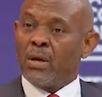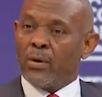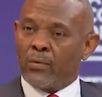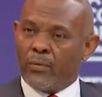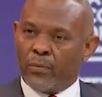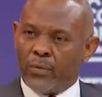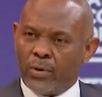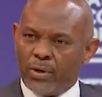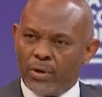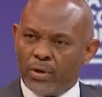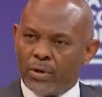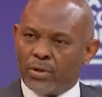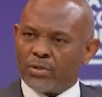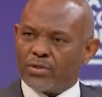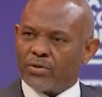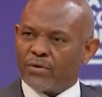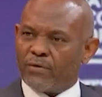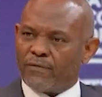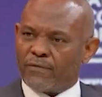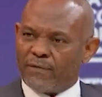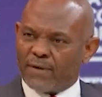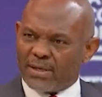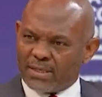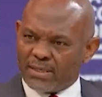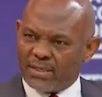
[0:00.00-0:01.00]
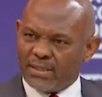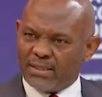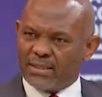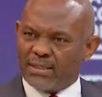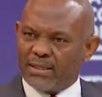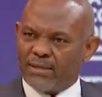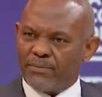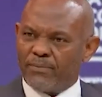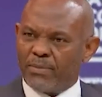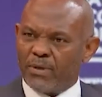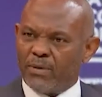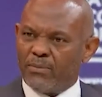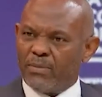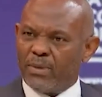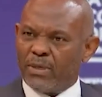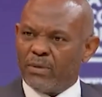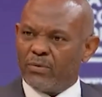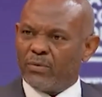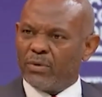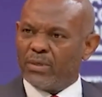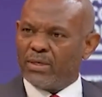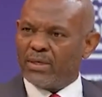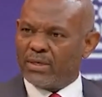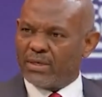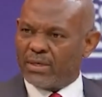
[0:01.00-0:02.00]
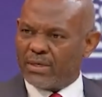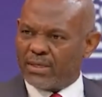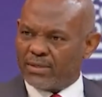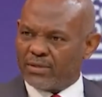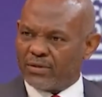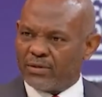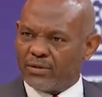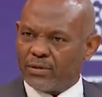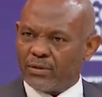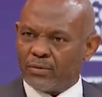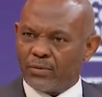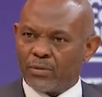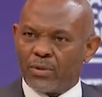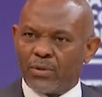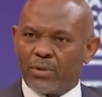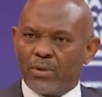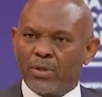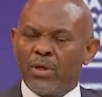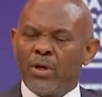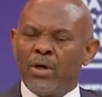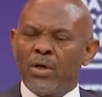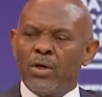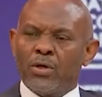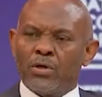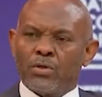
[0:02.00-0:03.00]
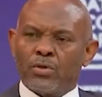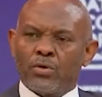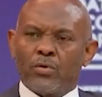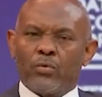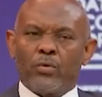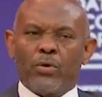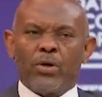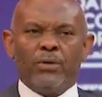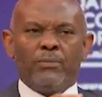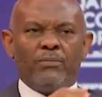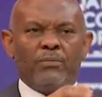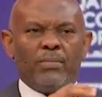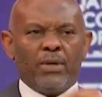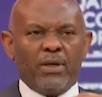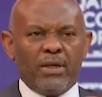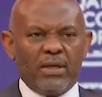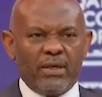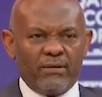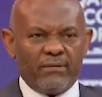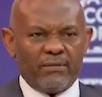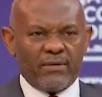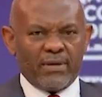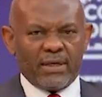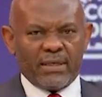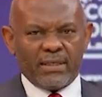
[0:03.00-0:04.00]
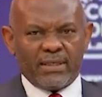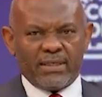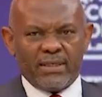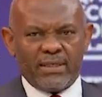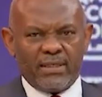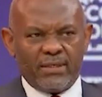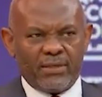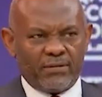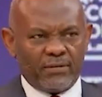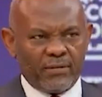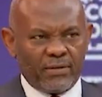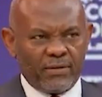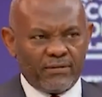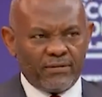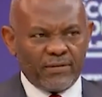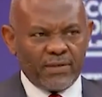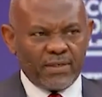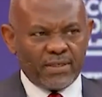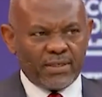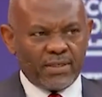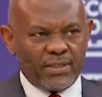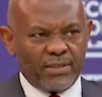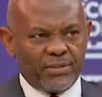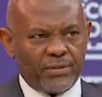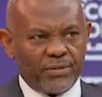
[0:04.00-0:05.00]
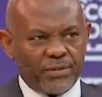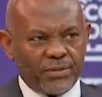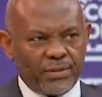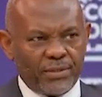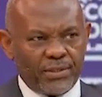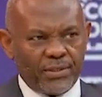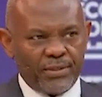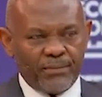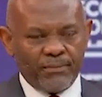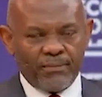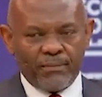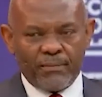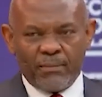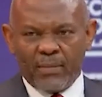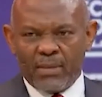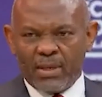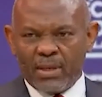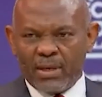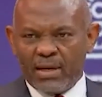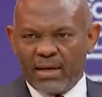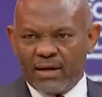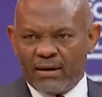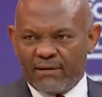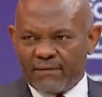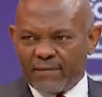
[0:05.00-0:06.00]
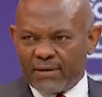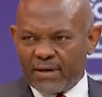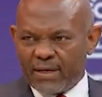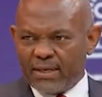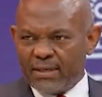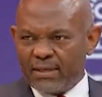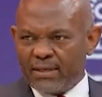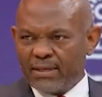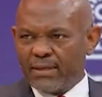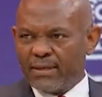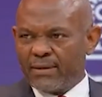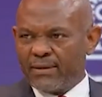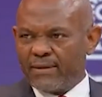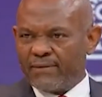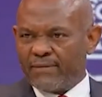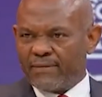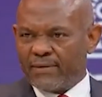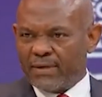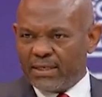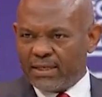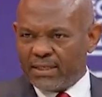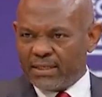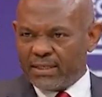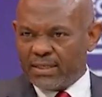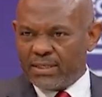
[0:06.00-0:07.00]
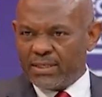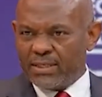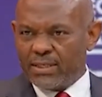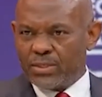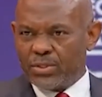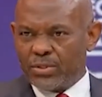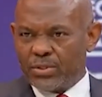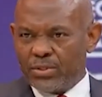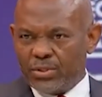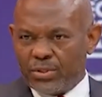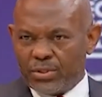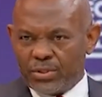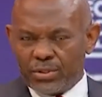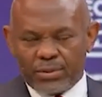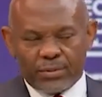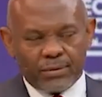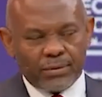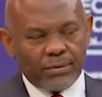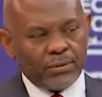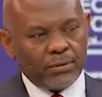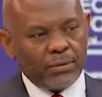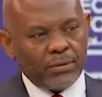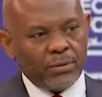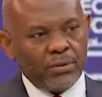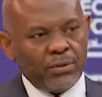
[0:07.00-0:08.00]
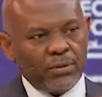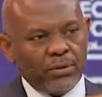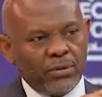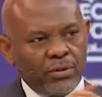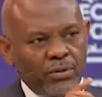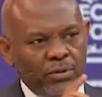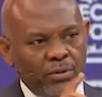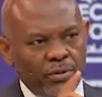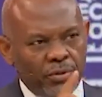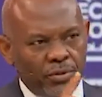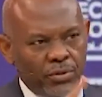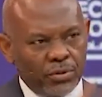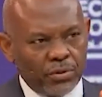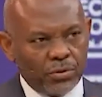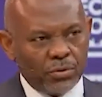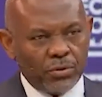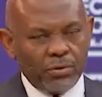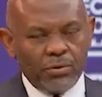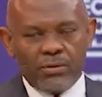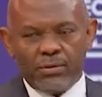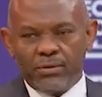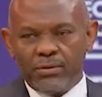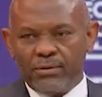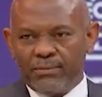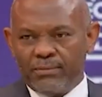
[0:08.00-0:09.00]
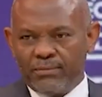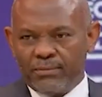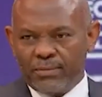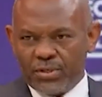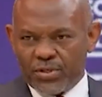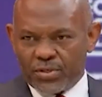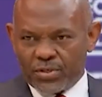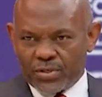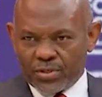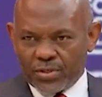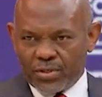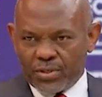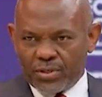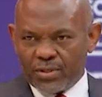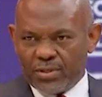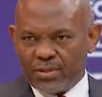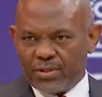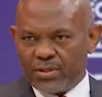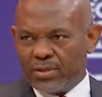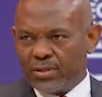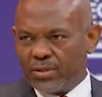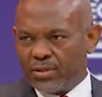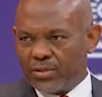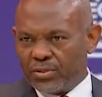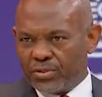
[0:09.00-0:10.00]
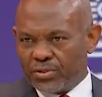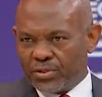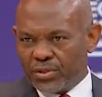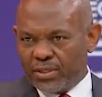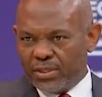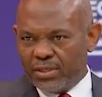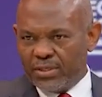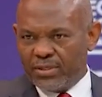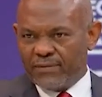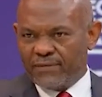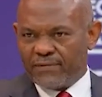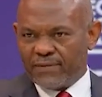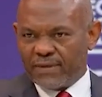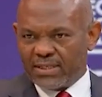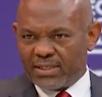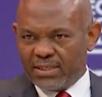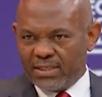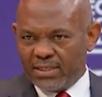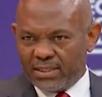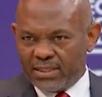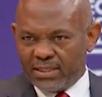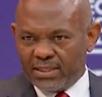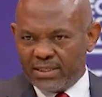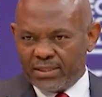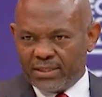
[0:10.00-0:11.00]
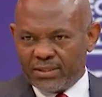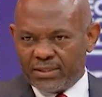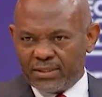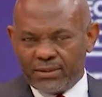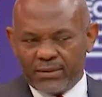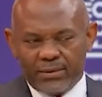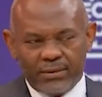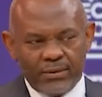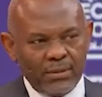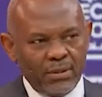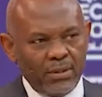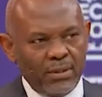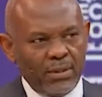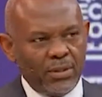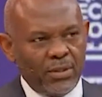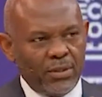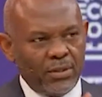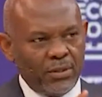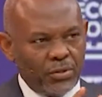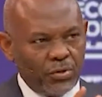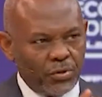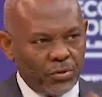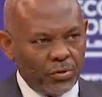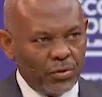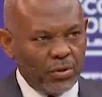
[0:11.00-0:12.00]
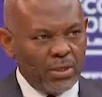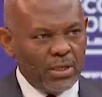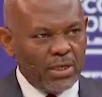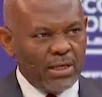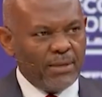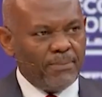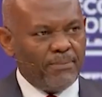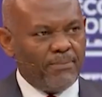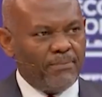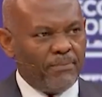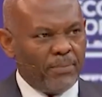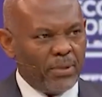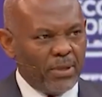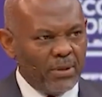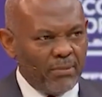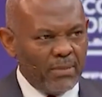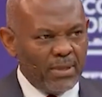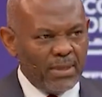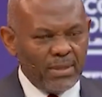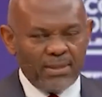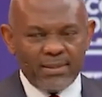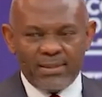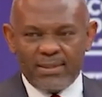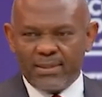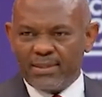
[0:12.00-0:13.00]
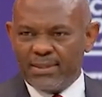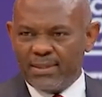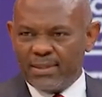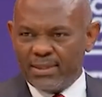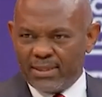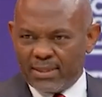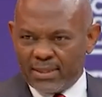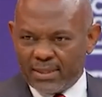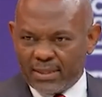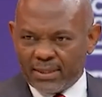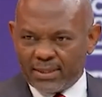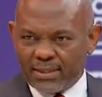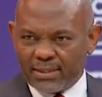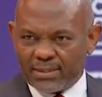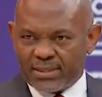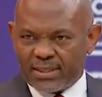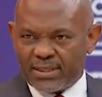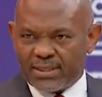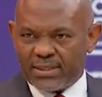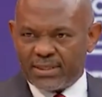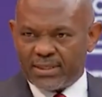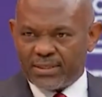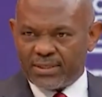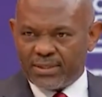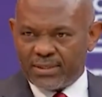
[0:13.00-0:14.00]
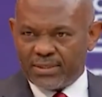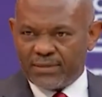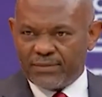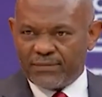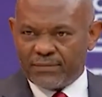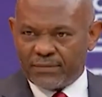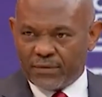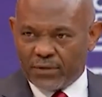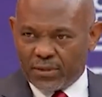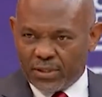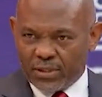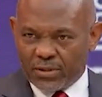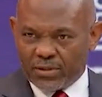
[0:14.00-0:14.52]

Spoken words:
We also facilitate payment with the rest of the world. So we believe that in the 21st century, African financial institutions should be strong on trade facilitation, should help payments transactions for the